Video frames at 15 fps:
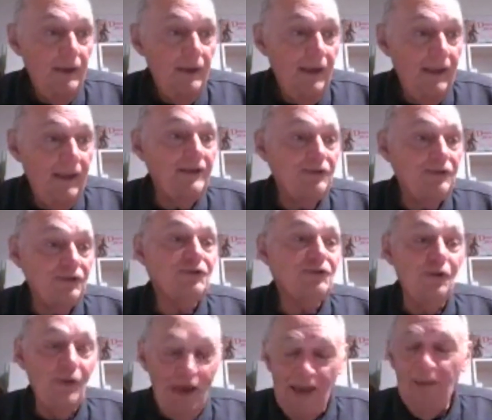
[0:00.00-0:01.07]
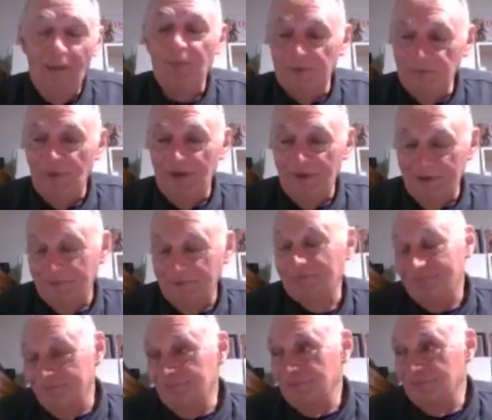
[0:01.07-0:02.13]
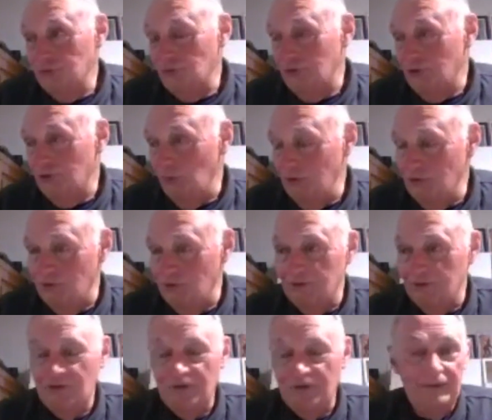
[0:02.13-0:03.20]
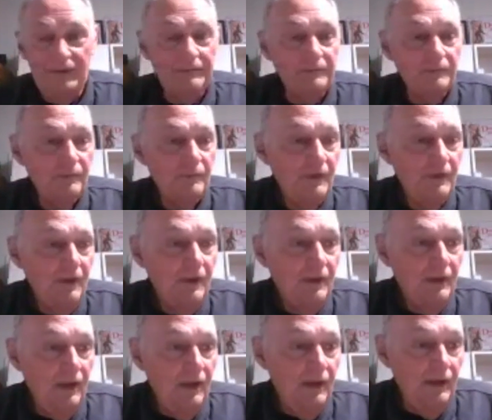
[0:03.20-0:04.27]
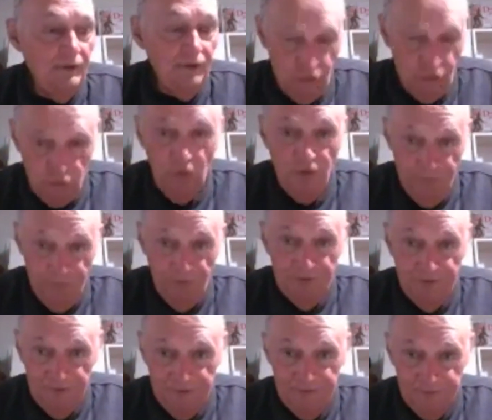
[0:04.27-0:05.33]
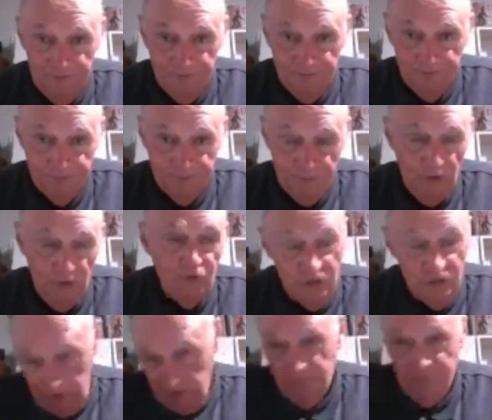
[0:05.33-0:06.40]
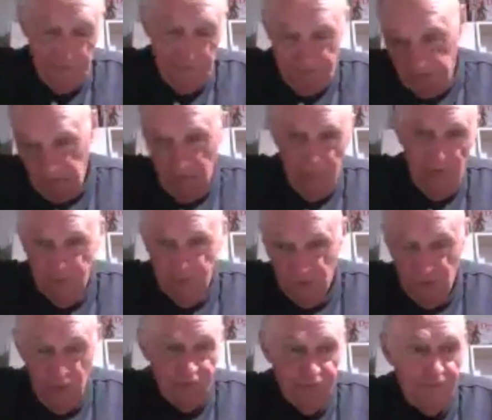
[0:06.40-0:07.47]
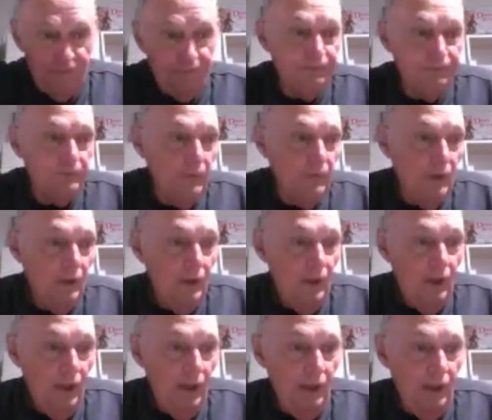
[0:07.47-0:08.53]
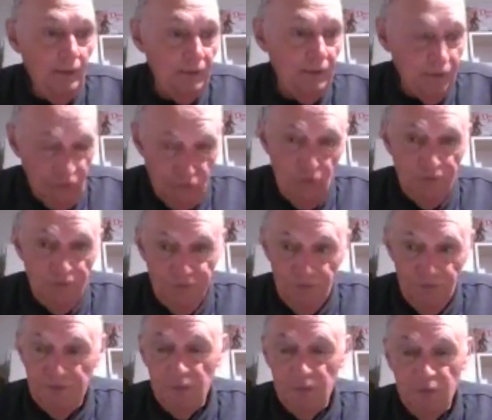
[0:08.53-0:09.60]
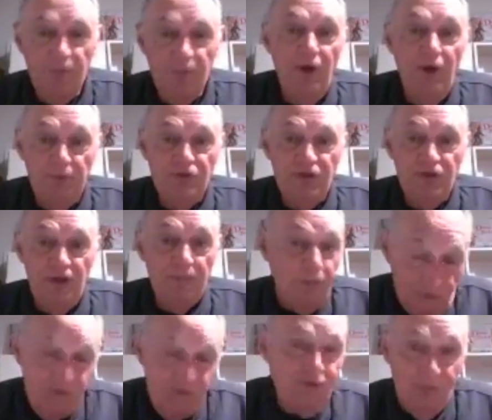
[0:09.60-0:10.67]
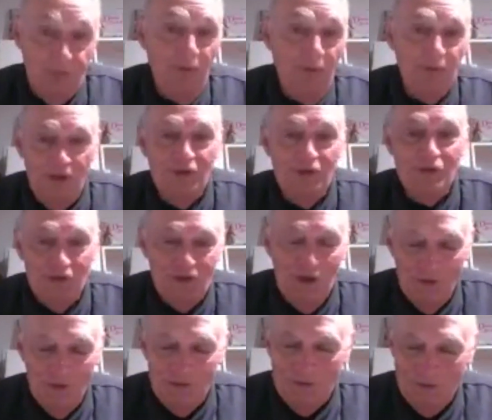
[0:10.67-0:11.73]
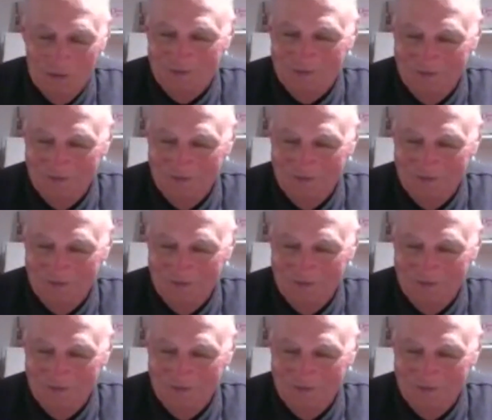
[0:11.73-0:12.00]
And it just so happened by sort of coincidence that the storefront, she lived, above the storefront. But the storefront was a barbershop, which is the barber I used to go to.